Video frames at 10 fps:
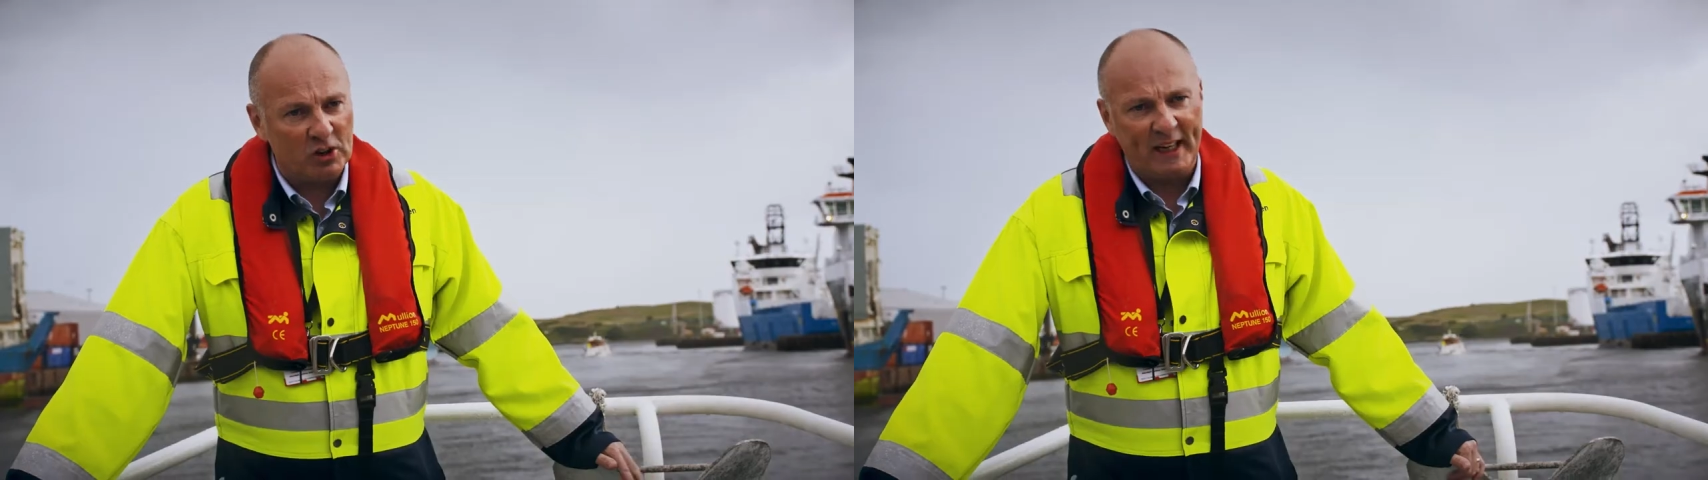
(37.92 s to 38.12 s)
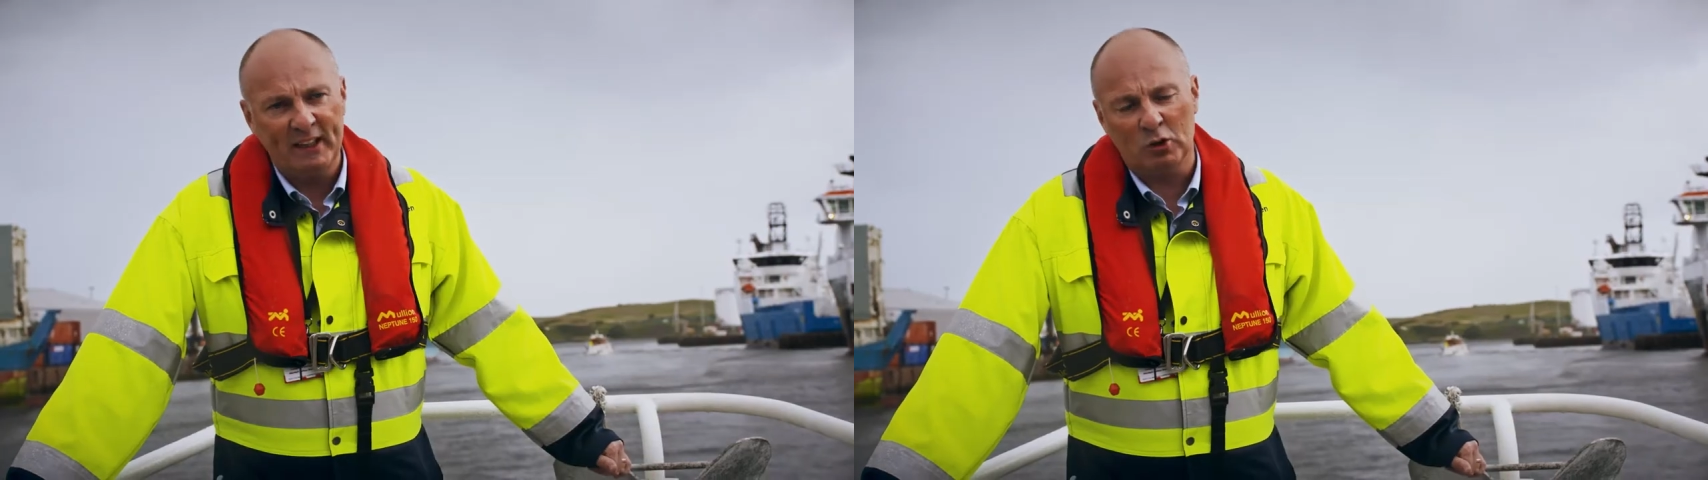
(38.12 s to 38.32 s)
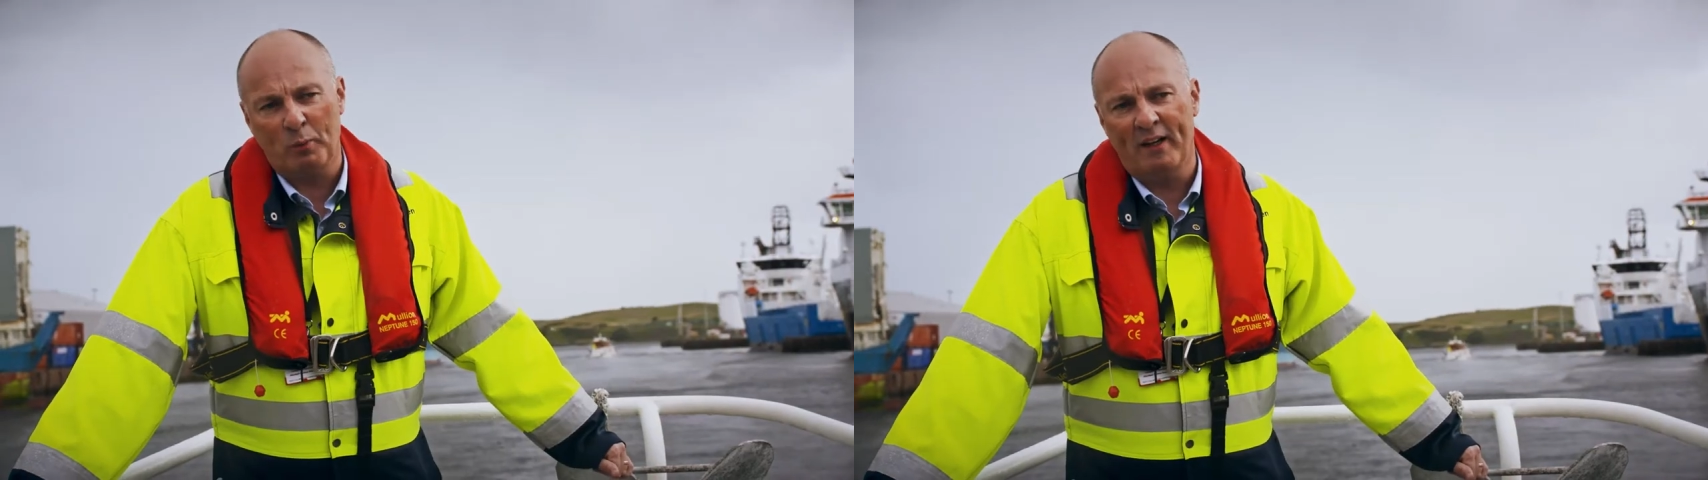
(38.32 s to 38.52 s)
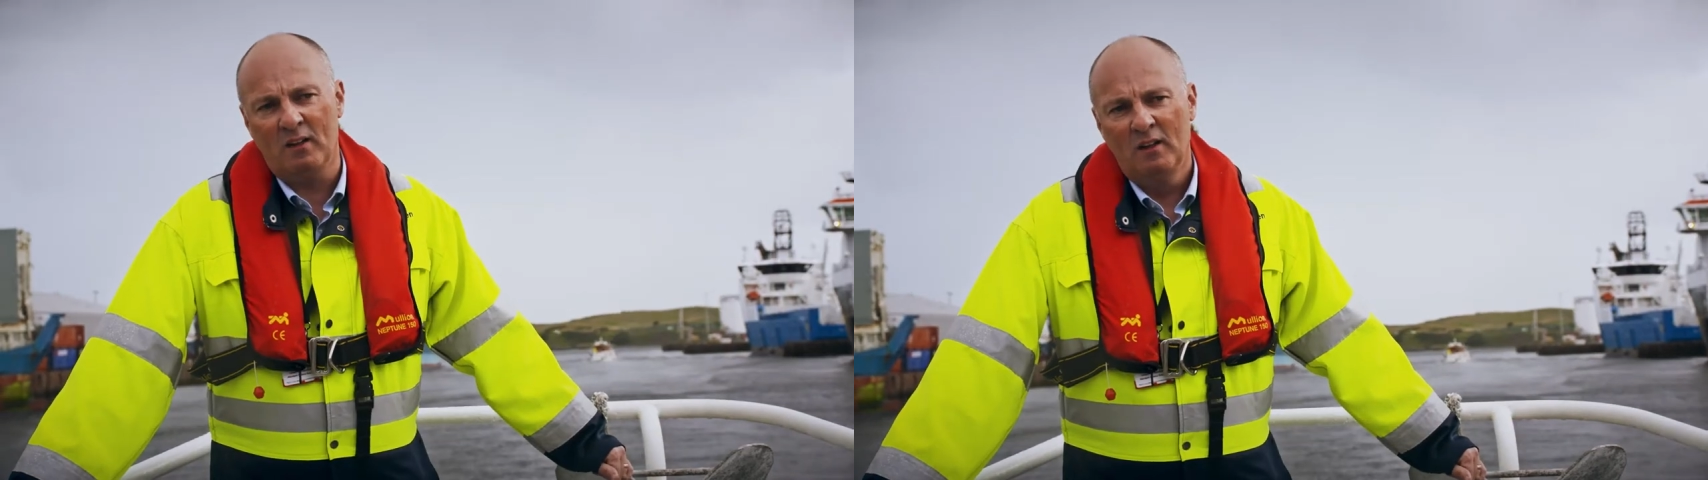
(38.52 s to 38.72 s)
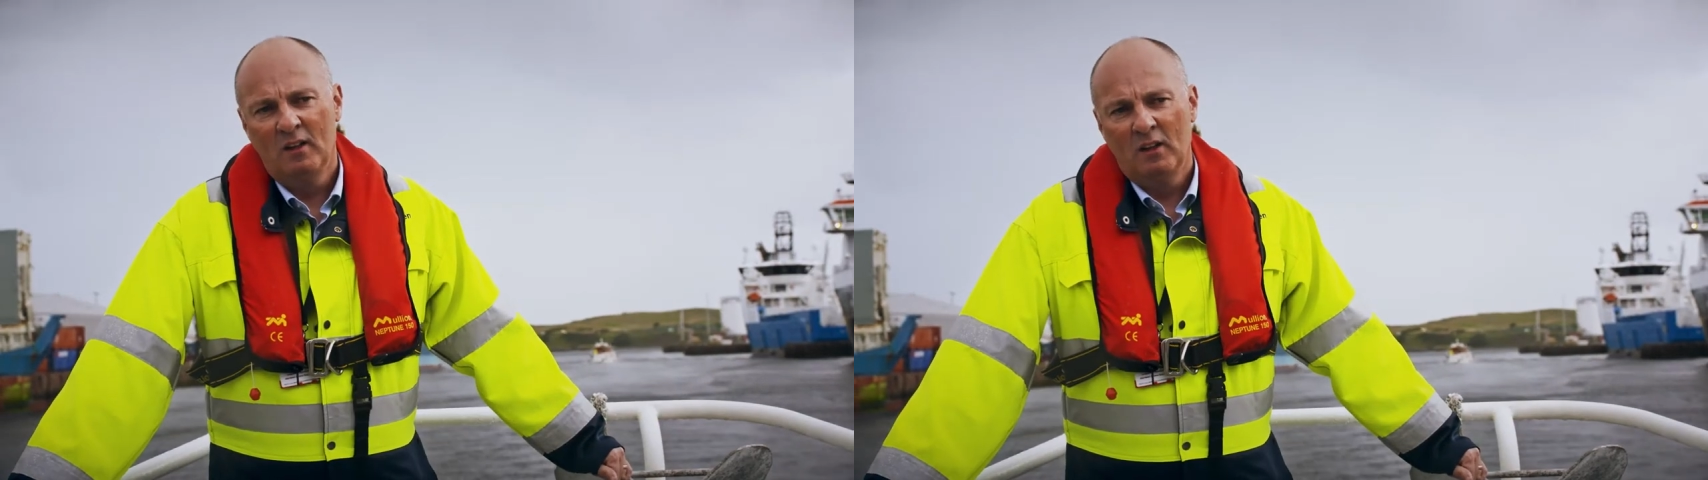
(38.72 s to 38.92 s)
side as
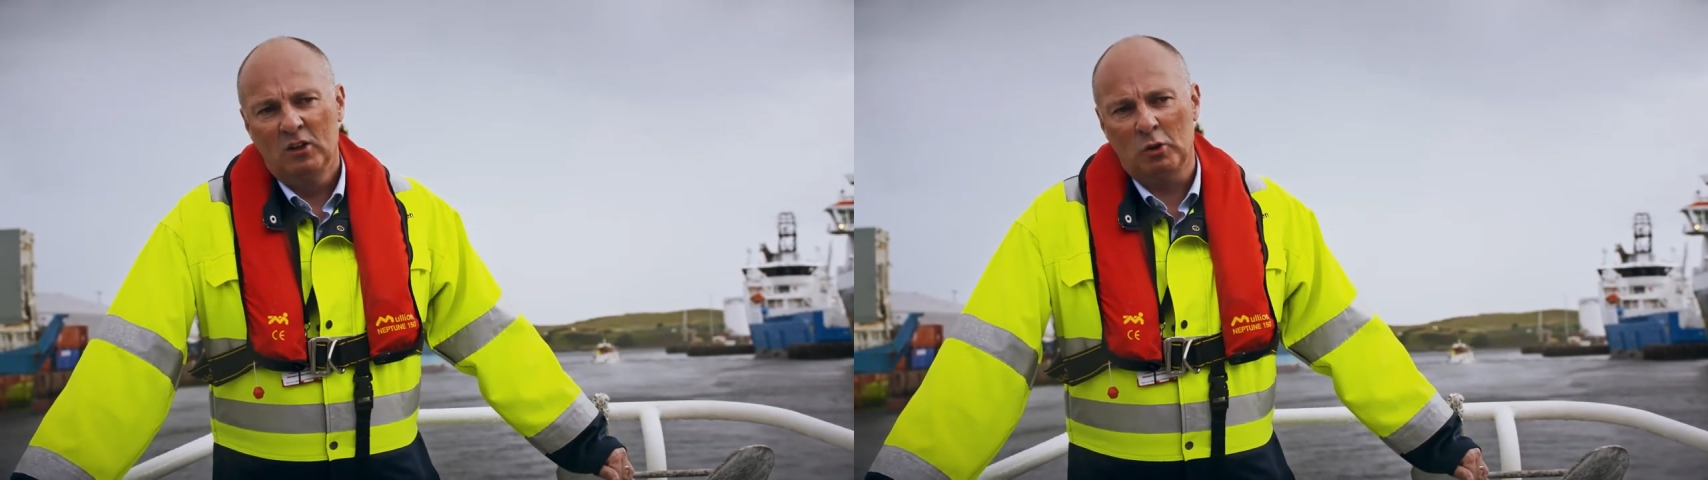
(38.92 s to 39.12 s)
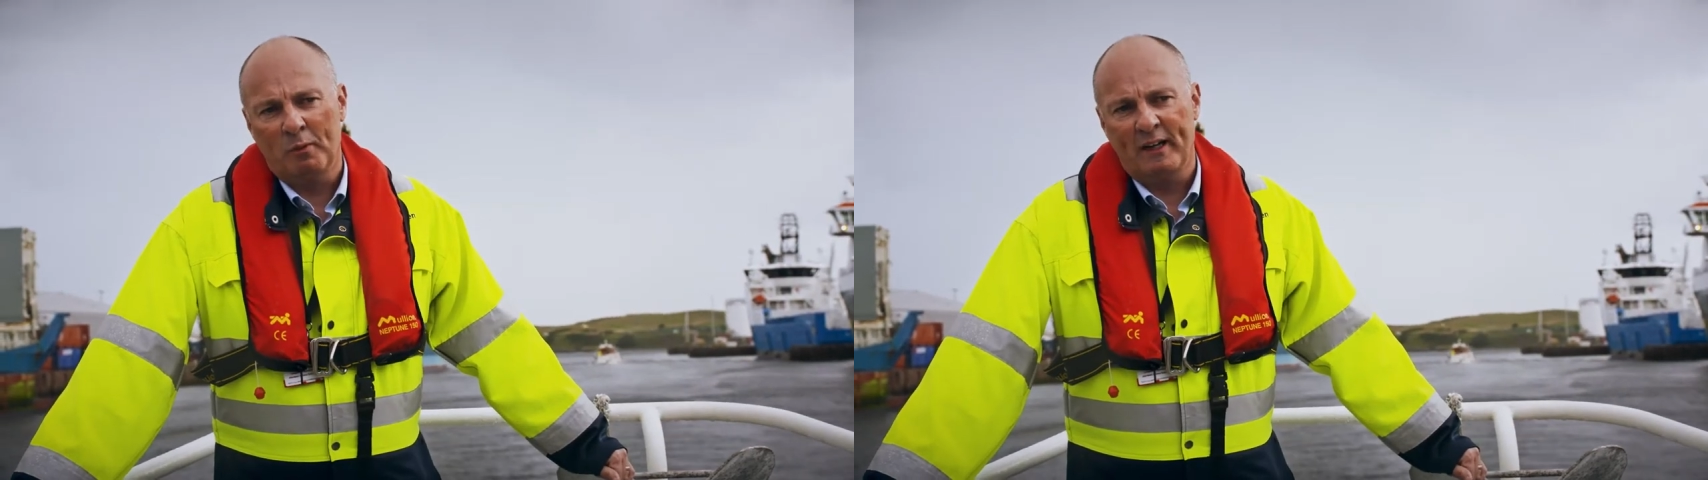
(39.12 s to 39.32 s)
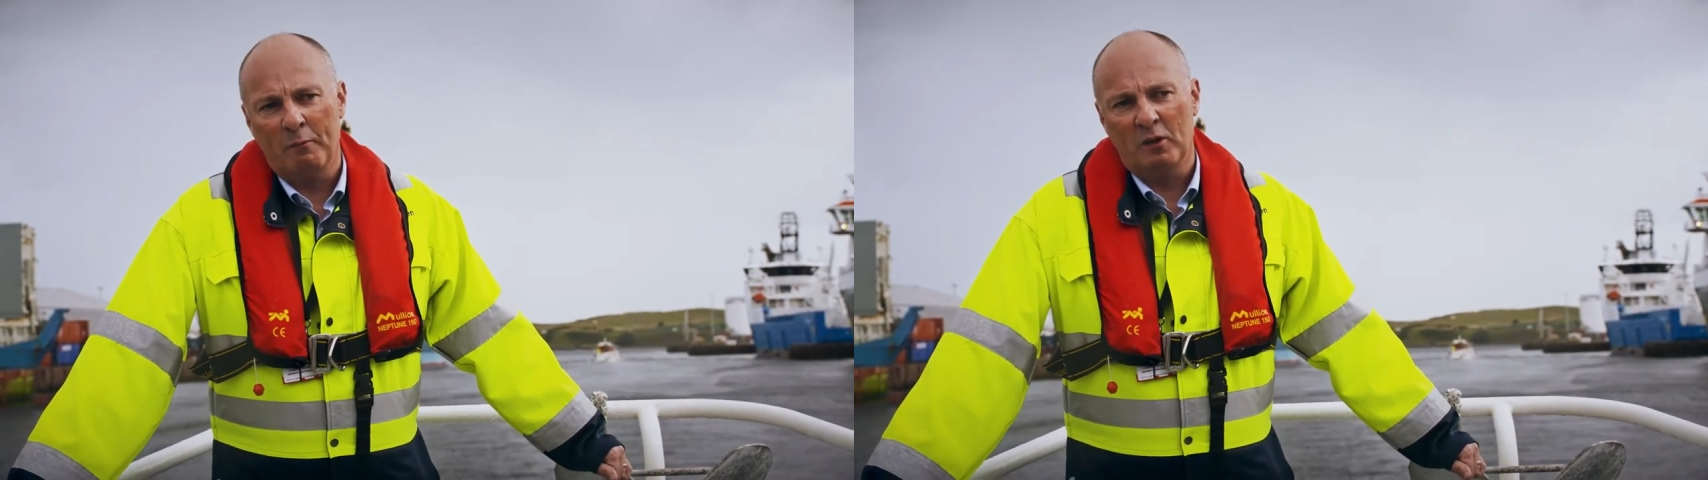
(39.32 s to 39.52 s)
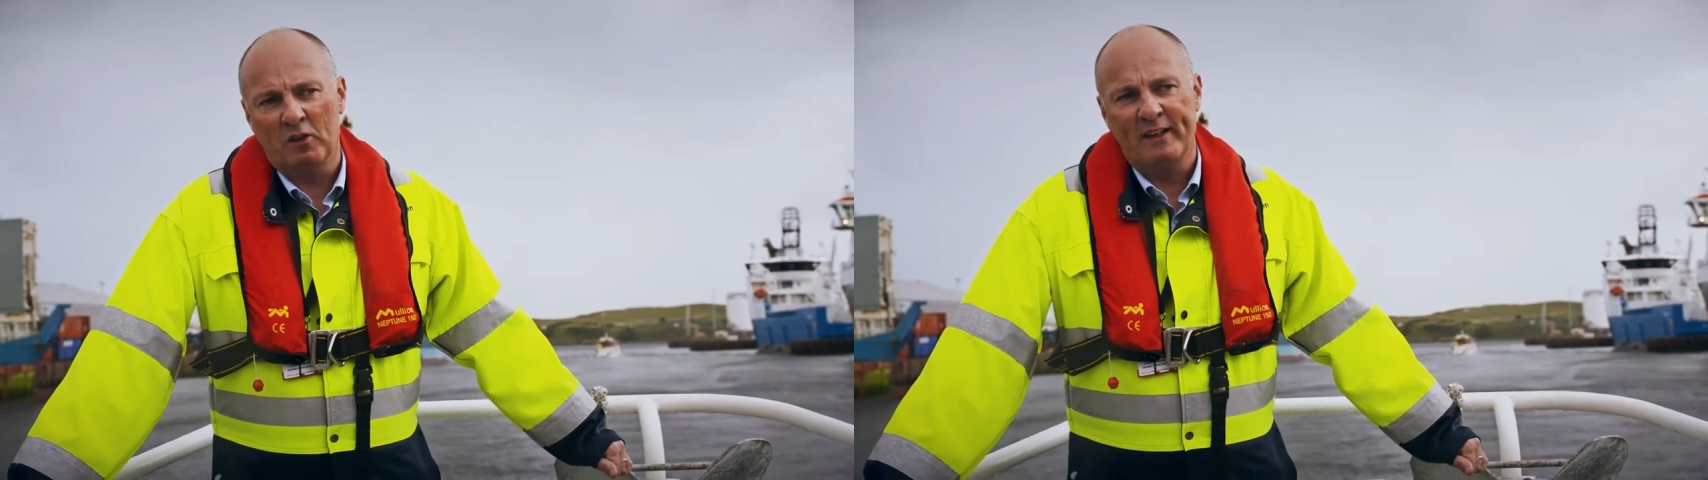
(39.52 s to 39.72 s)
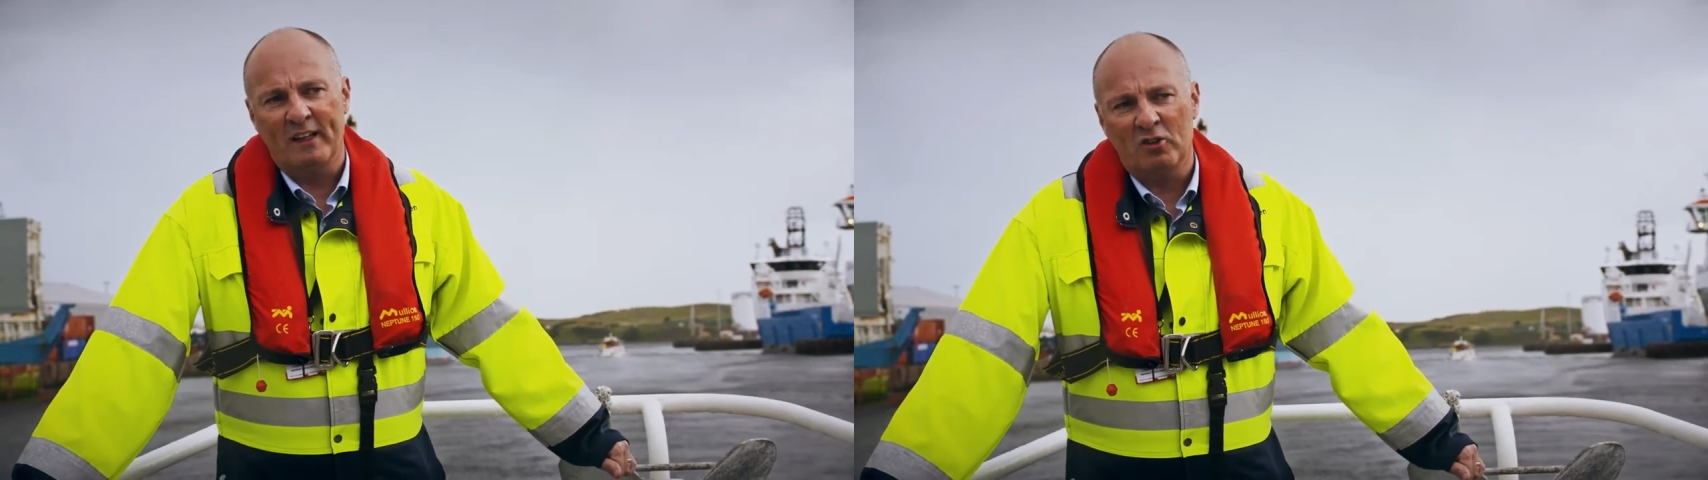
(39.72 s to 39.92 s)
well. So we're, um, we're
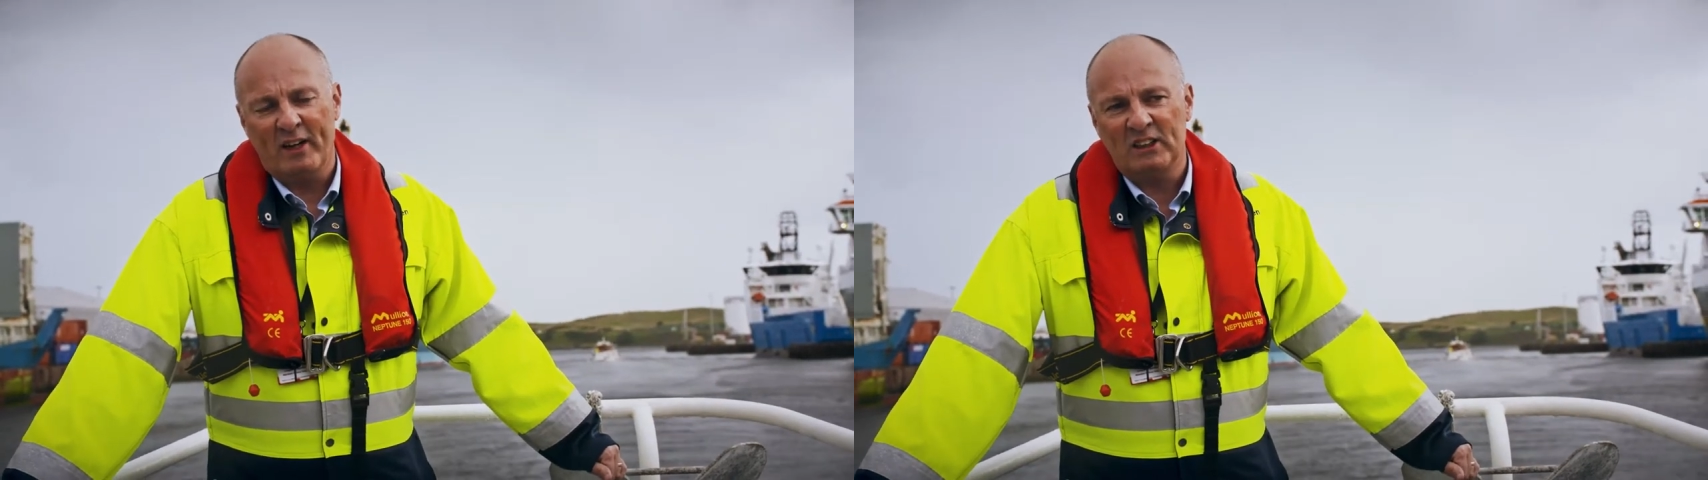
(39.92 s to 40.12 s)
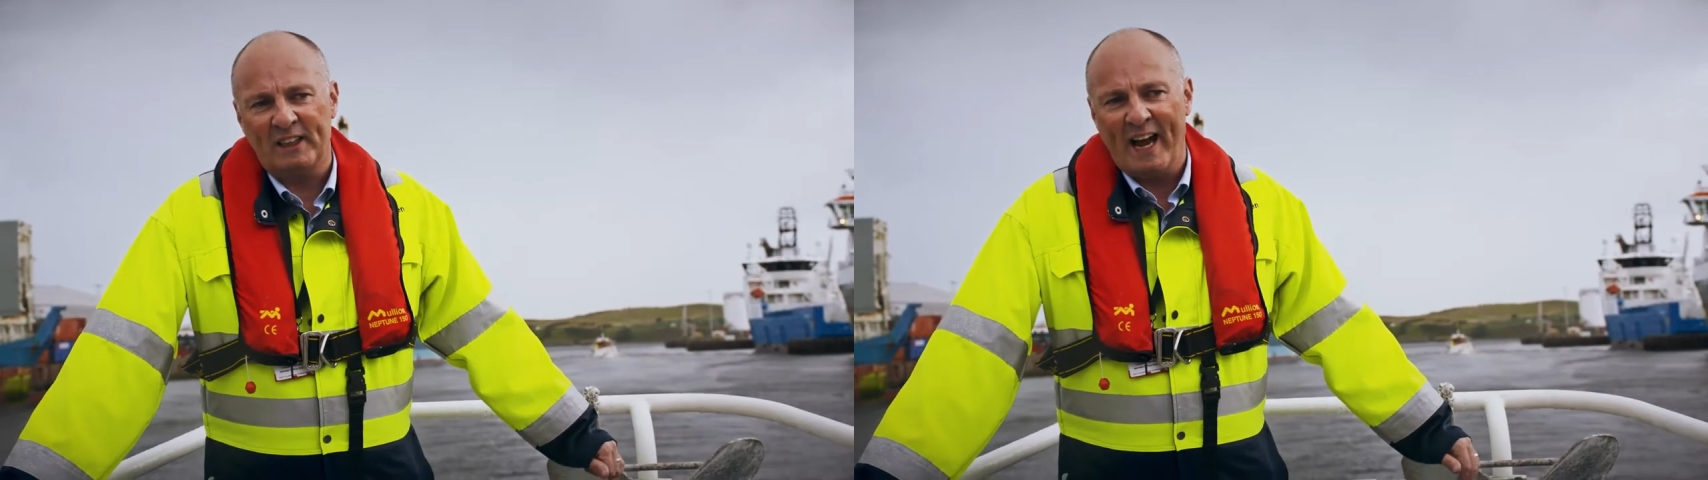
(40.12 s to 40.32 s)
trying to address